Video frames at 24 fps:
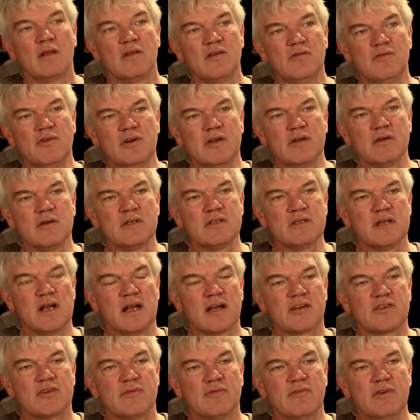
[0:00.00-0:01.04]
It's a very good
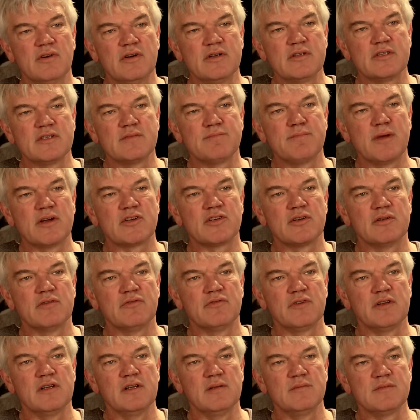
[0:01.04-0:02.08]
selection, very special
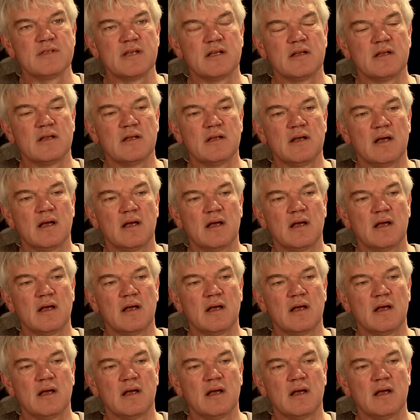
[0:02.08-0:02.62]
films, and